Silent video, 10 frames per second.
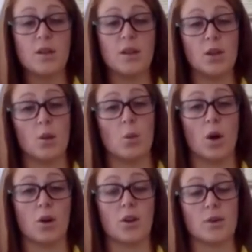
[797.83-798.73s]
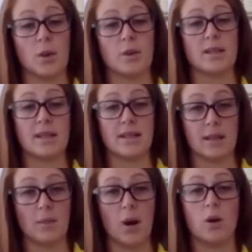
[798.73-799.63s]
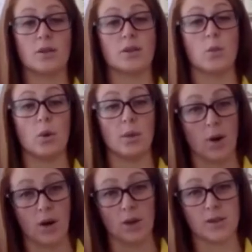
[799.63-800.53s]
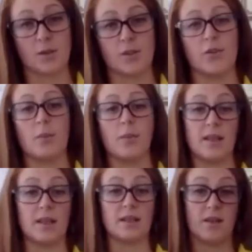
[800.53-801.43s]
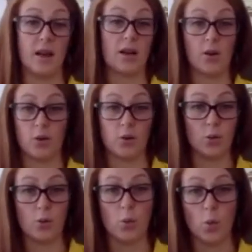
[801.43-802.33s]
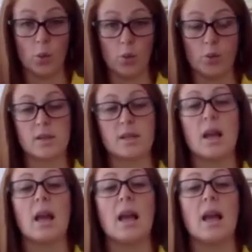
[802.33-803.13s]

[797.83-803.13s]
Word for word: that you can work on as well as sitting in parks and walking past lots of them and things like that, going on your normal walks,